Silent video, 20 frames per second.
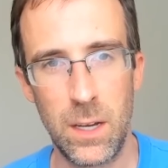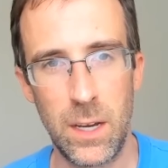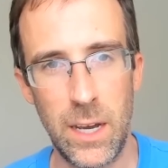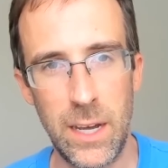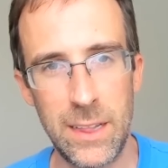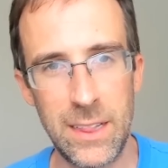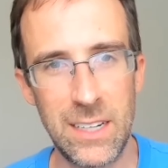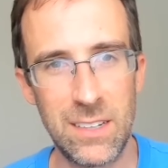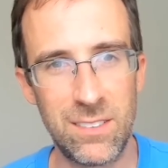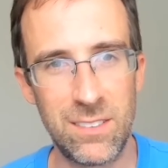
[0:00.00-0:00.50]

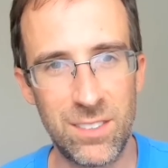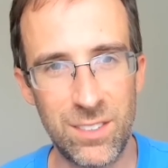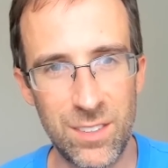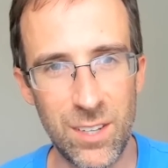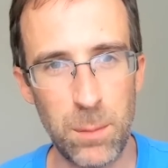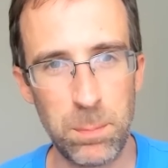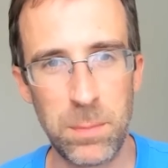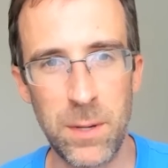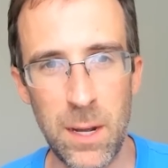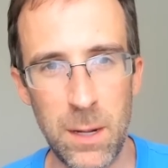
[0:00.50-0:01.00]
and then
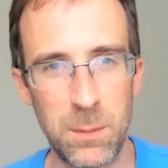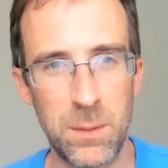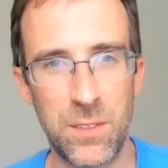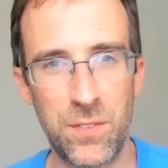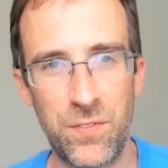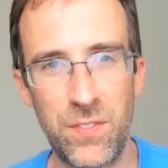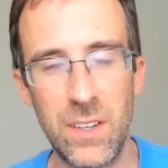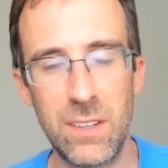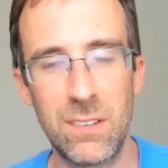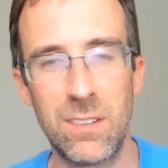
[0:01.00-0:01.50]
sometimes
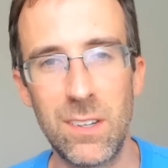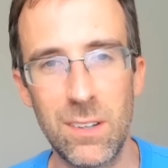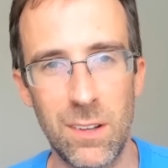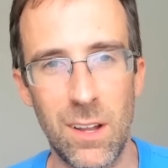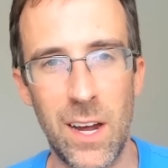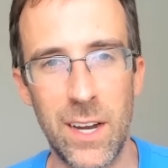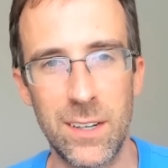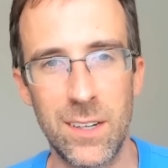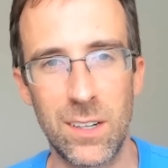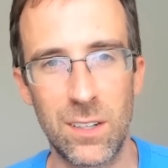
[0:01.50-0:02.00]

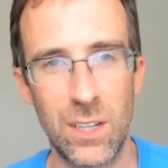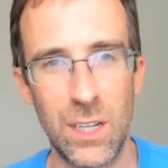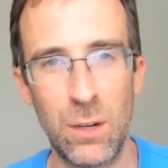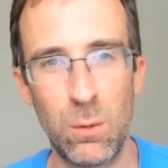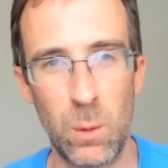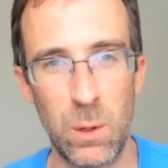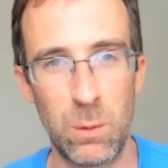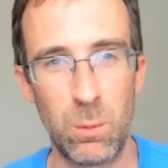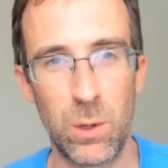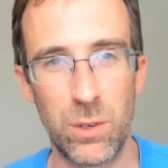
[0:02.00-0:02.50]
physiologically
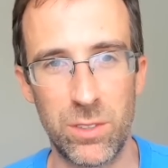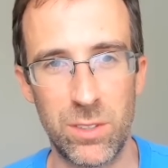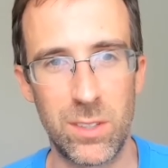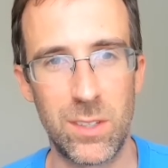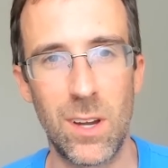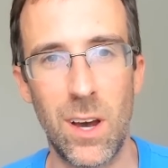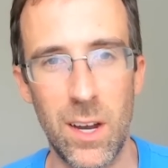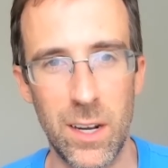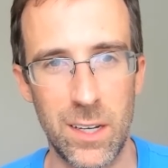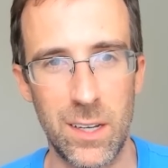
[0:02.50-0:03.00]
when we're
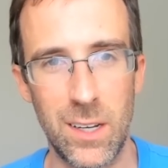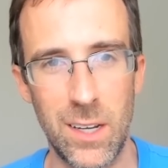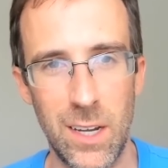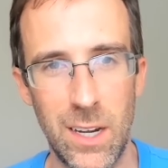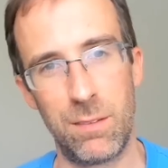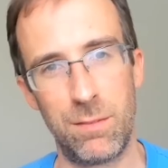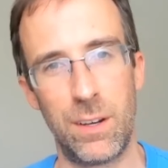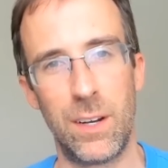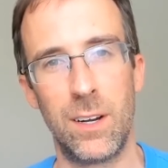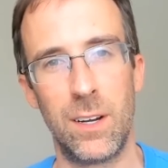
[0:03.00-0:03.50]
stuck,
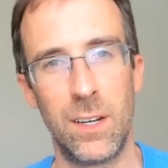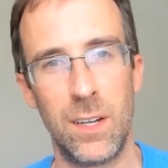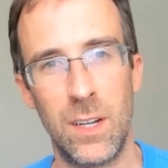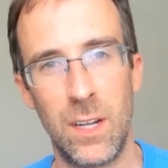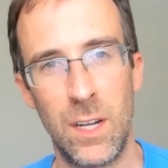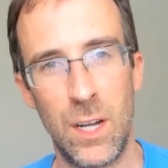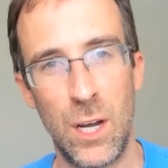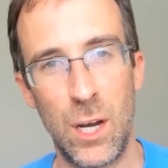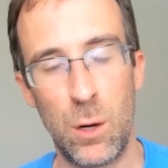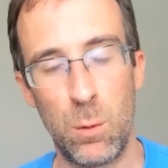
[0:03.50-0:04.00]
uh,
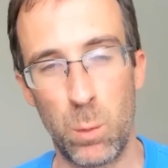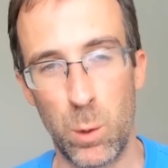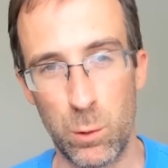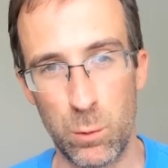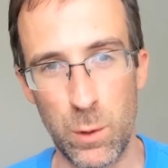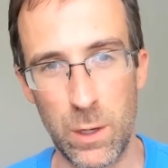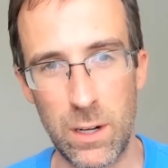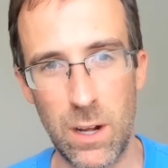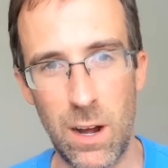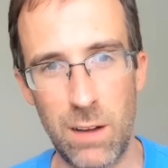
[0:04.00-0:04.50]
we're
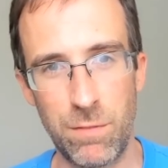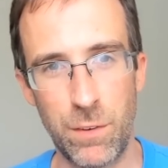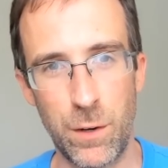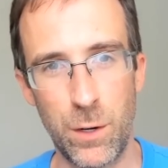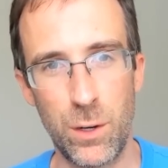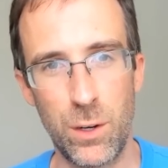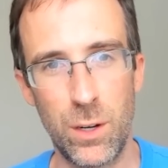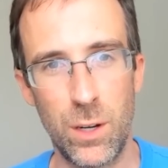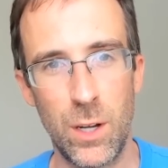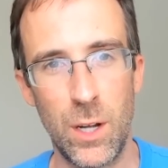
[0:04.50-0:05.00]

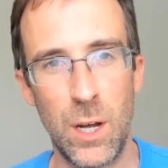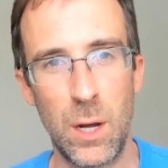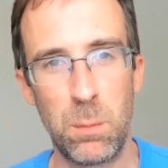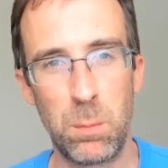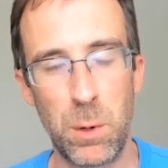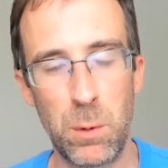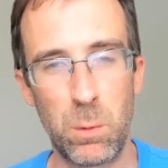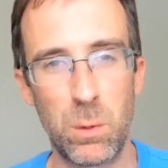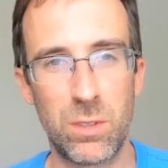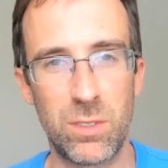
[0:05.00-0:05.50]
recovered,
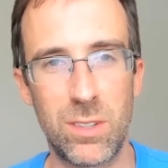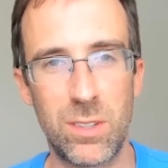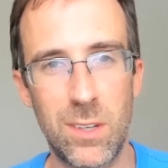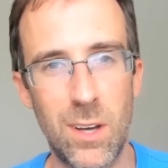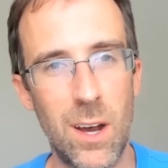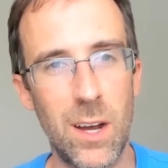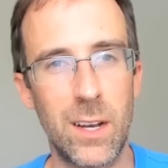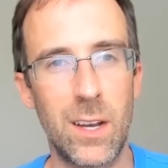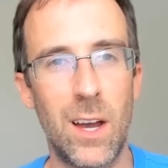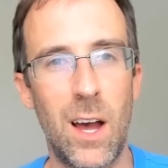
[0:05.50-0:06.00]
but we're
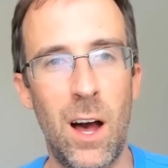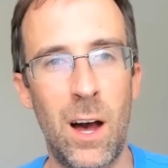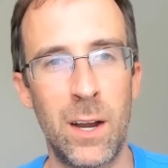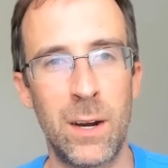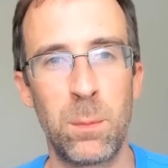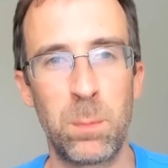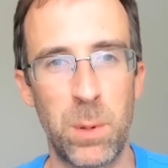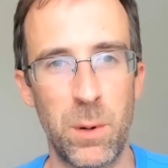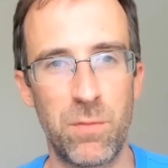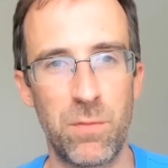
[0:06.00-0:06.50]
stuck
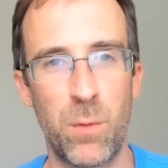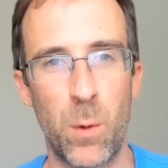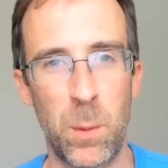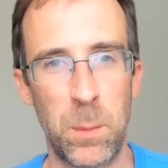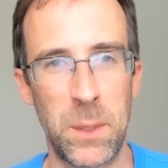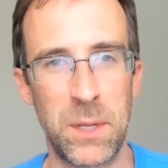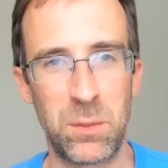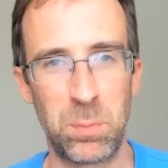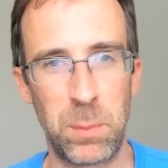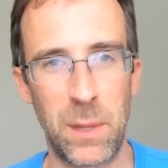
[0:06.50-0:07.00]
on a
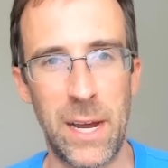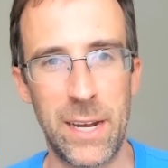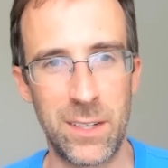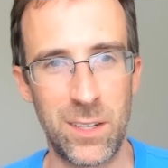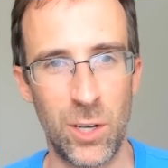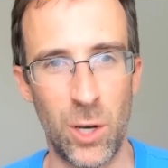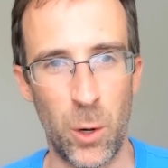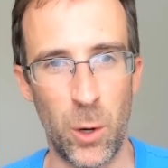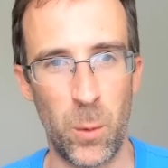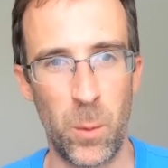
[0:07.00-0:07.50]
performance
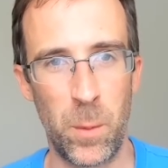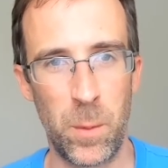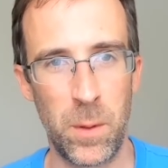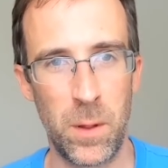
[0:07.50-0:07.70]
plateau